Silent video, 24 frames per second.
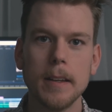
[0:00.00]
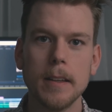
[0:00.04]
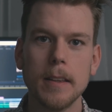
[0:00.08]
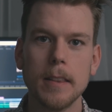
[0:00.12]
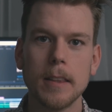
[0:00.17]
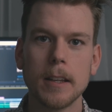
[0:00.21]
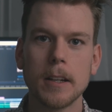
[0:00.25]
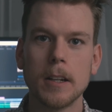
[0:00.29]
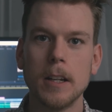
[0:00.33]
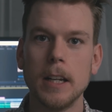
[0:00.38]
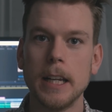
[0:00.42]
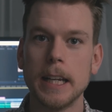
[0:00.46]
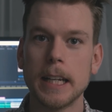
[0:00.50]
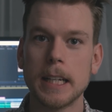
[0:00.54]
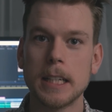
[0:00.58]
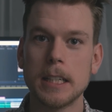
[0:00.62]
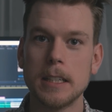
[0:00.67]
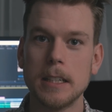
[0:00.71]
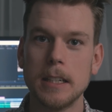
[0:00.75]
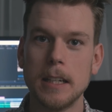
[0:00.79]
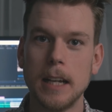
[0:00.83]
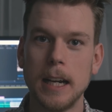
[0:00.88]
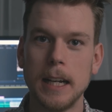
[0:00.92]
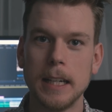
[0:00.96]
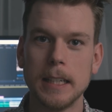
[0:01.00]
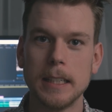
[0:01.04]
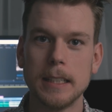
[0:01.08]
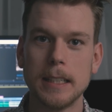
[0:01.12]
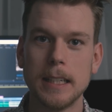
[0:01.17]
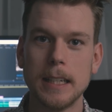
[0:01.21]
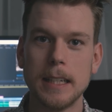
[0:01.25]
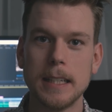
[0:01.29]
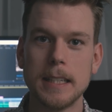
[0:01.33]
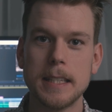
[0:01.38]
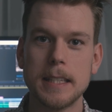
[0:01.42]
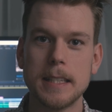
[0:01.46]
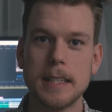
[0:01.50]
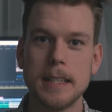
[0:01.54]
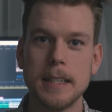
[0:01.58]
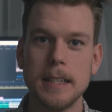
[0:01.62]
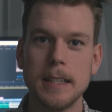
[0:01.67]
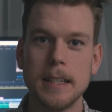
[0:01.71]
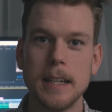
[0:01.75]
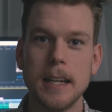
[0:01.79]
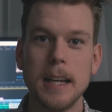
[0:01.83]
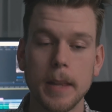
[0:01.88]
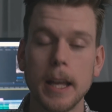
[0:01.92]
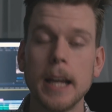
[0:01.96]
the collection I
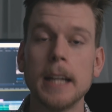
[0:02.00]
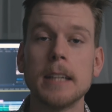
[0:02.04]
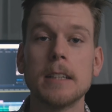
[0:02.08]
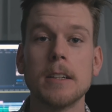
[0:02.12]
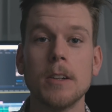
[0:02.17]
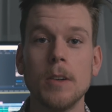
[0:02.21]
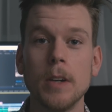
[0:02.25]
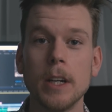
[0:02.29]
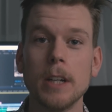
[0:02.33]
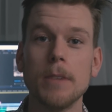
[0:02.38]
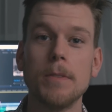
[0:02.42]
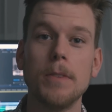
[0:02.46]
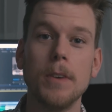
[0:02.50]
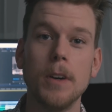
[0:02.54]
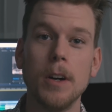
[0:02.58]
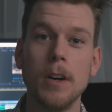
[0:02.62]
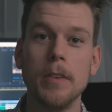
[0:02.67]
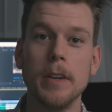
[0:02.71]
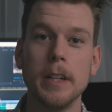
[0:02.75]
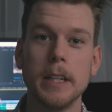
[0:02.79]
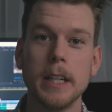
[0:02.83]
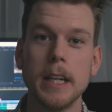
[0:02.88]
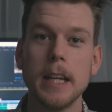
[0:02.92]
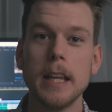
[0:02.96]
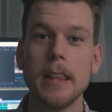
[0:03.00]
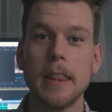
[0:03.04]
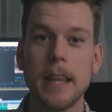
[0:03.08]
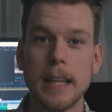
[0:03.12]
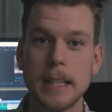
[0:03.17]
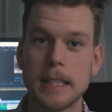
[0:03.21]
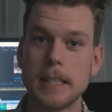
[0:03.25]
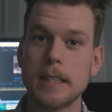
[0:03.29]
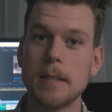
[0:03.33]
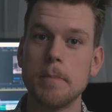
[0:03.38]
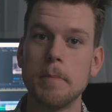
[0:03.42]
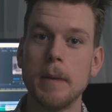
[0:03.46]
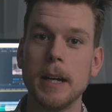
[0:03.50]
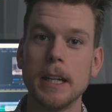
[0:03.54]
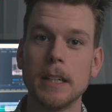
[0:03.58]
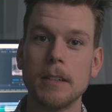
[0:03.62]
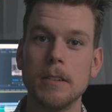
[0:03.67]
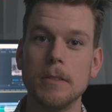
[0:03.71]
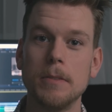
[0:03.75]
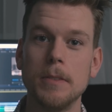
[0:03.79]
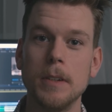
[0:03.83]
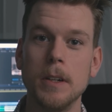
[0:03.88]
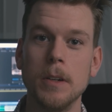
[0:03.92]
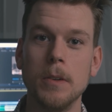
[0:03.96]
tested, and going forward that's the
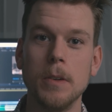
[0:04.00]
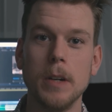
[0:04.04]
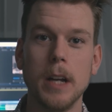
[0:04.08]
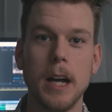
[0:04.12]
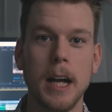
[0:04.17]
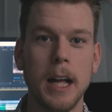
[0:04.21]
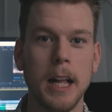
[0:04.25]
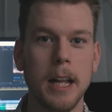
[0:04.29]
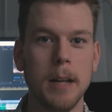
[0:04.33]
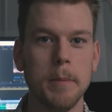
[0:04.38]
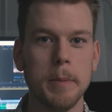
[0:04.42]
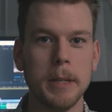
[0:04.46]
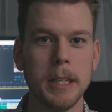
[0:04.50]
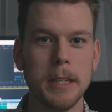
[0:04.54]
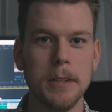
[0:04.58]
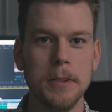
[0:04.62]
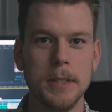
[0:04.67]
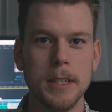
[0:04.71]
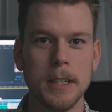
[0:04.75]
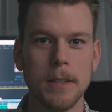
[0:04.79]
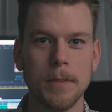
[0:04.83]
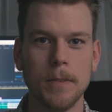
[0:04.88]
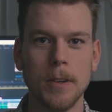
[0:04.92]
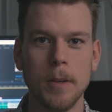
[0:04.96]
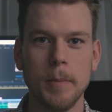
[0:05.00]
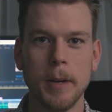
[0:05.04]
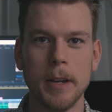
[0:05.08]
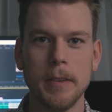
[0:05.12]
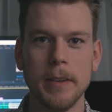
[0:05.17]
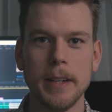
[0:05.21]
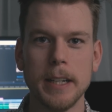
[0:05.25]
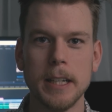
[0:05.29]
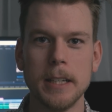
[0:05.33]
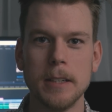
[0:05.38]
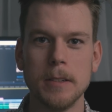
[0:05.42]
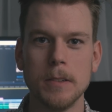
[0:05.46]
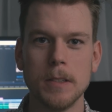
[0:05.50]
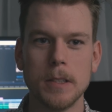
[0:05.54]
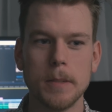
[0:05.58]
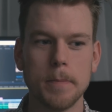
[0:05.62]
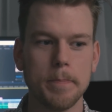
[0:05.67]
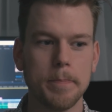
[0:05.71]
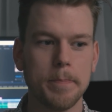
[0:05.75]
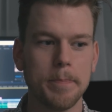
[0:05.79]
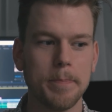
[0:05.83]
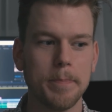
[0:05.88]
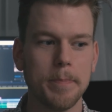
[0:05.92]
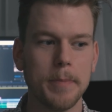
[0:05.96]
microphone I'll be using for my videos.
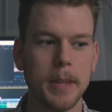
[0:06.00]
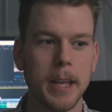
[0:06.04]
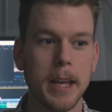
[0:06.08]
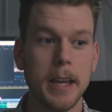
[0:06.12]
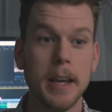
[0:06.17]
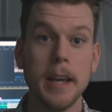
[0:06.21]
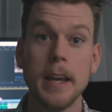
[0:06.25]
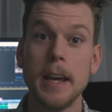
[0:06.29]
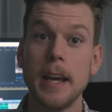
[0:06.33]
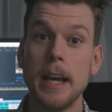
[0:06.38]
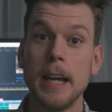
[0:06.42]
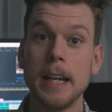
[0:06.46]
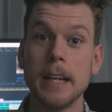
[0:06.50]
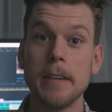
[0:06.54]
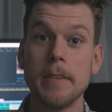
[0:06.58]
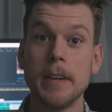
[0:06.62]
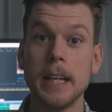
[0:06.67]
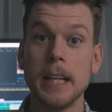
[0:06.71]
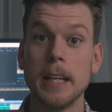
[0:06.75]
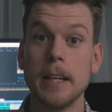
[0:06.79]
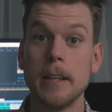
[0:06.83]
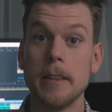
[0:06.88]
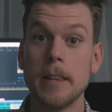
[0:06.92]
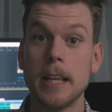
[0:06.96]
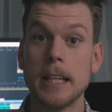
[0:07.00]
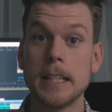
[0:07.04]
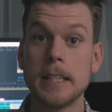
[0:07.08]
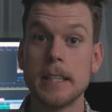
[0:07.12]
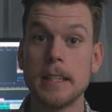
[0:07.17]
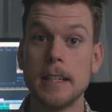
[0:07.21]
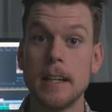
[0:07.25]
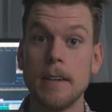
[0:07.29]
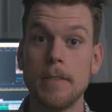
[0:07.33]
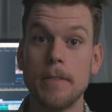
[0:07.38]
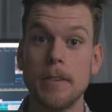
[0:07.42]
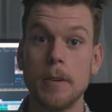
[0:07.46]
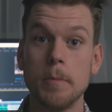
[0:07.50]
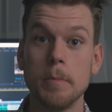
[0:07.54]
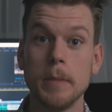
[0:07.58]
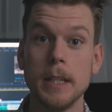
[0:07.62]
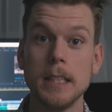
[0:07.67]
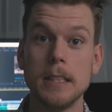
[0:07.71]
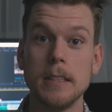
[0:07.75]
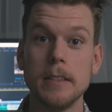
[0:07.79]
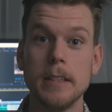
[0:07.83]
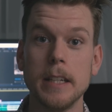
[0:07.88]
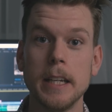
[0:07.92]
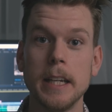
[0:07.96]
Anyway, that's enough from me
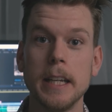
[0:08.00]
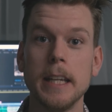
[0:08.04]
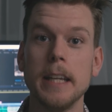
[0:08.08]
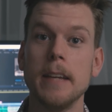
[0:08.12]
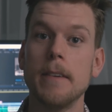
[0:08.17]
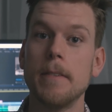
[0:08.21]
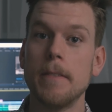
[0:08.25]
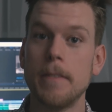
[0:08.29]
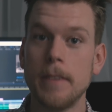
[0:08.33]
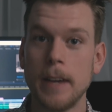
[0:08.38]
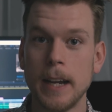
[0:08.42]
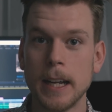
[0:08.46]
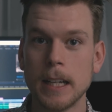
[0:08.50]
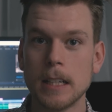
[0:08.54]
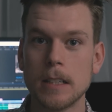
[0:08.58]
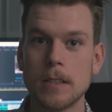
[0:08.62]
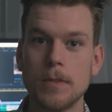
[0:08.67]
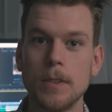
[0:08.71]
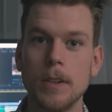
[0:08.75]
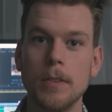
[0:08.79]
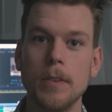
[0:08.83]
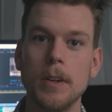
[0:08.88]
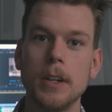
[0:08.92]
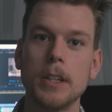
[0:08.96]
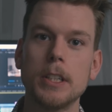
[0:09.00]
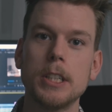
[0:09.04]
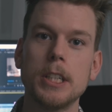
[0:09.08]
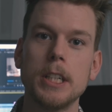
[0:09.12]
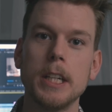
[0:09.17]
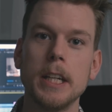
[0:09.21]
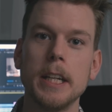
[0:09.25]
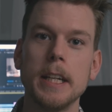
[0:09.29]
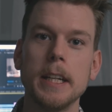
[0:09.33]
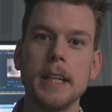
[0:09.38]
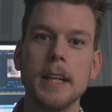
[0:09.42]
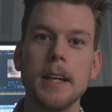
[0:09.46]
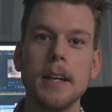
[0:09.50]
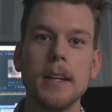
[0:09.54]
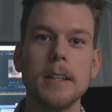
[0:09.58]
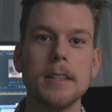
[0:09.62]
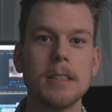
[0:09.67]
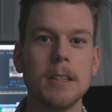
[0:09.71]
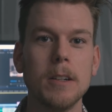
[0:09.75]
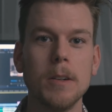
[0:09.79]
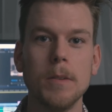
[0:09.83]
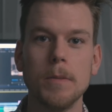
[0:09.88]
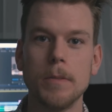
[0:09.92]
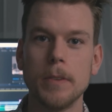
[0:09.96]
today. Thanks for watching.
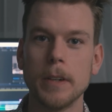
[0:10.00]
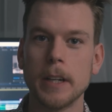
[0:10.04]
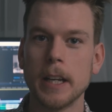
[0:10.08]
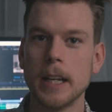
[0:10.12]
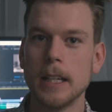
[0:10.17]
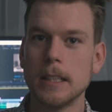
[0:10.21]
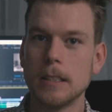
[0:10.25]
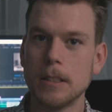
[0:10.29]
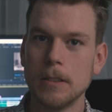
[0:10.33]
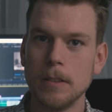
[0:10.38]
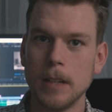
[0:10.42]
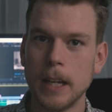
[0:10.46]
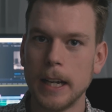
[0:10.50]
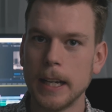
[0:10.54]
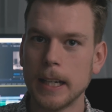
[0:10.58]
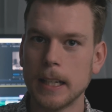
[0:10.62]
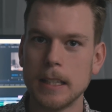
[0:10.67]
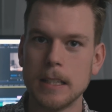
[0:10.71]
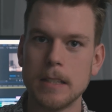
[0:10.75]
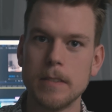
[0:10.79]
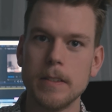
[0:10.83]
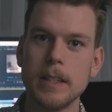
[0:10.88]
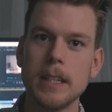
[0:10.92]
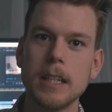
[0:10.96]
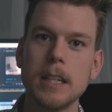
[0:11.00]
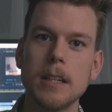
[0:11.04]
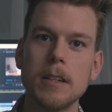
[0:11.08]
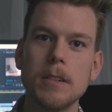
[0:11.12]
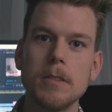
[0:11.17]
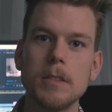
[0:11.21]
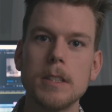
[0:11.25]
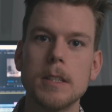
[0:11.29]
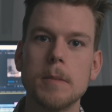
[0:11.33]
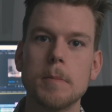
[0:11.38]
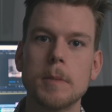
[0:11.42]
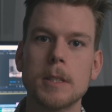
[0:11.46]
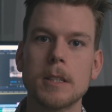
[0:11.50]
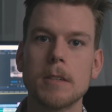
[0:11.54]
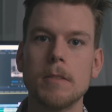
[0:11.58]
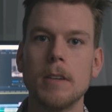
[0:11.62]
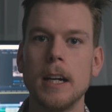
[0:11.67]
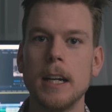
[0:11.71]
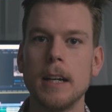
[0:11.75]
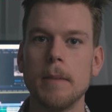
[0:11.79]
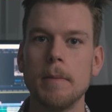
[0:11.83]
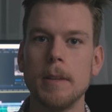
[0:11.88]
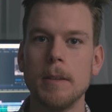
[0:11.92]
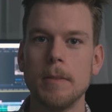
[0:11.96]
Don't forget to like this video,
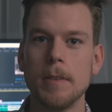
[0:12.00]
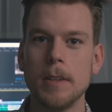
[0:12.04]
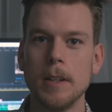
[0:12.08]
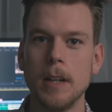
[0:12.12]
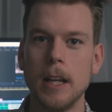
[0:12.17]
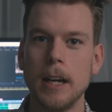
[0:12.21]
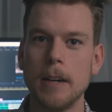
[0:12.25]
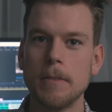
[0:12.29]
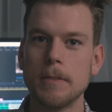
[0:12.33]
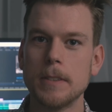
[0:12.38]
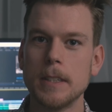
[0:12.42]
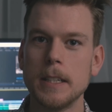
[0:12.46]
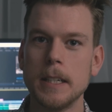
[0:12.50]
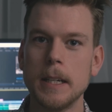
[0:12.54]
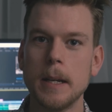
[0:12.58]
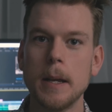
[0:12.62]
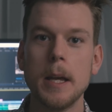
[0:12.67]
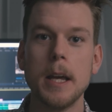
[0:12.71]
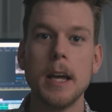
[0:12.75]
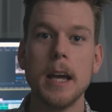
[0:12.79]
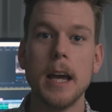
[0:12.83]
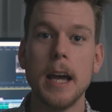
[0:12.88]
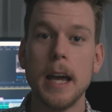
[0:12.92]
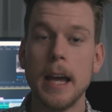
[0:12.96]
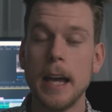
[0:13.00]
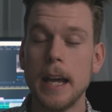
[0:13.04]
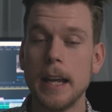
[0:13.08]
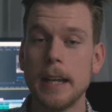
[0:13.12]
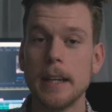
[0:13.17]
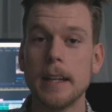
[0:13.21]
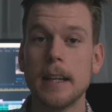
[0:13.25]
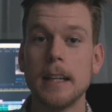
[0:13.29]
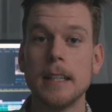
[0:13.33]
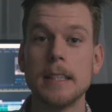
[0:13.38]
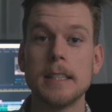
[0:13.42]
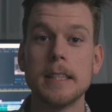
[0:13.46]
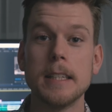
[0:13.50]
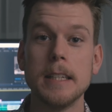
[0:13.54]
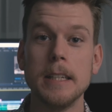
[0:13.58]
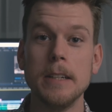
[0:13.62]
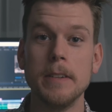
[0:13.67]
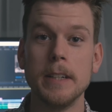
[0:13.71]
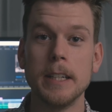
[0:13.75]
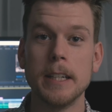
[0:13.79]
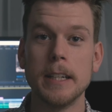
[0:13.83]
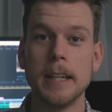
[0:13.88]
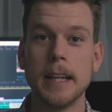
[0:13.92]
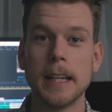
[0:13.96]
subscribe if you loved it, and I'll see you
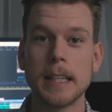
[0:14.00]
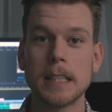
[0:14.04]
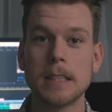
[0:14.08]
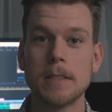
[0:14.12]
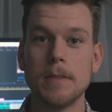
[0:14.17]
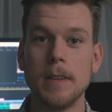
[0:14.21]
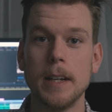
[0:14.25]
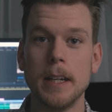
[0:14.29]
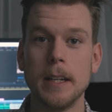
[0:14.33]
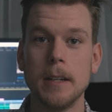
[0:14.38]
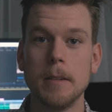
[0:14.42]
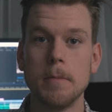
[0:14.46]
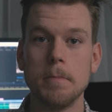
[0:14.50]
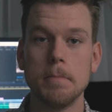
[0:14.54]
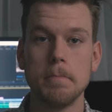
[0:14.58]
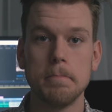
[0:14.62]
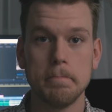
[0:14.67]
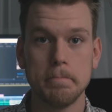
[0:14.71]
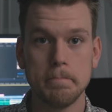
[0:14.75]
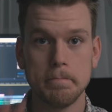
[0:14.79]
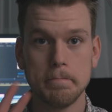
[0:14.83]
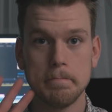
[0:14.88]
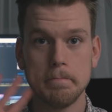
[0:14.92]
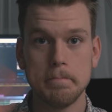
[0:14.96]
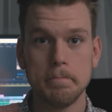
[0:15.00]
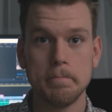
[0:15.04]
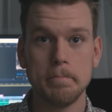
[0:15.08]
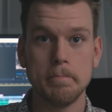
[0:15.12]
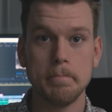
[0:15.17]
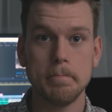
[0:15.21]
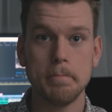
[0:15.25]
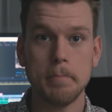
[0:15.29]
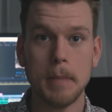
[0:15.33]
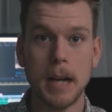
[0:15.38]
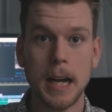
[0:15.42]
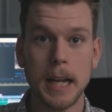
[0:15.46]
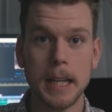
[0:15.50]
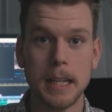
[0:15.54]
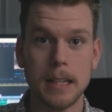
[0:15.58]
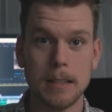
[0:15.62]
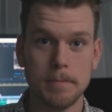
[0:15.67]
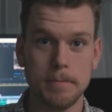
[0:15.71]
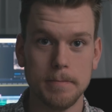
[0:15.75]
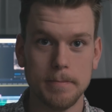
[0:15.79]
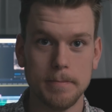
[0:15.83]
in the next one. Bye!